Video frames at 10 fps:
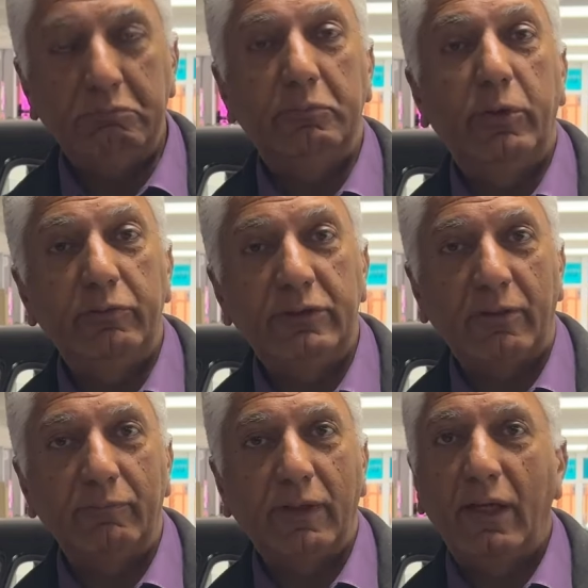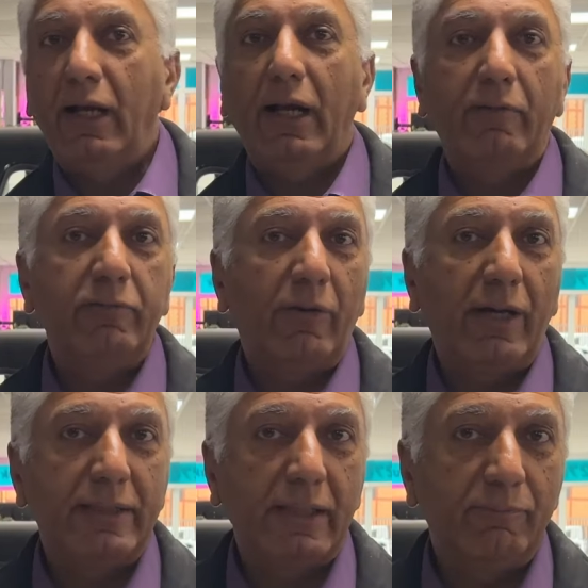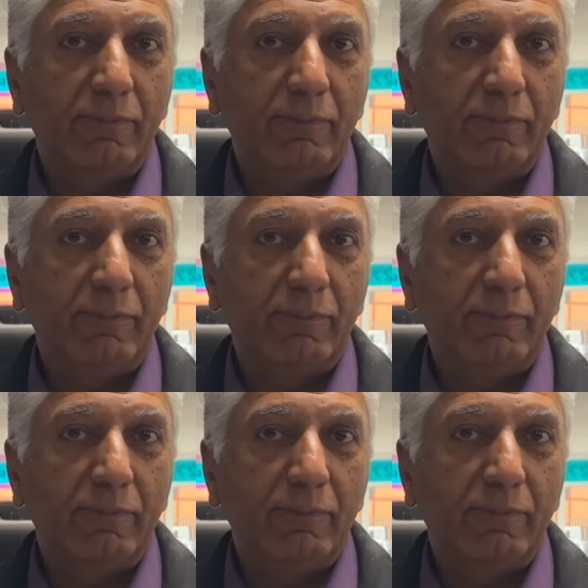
moved it on. I have no idea.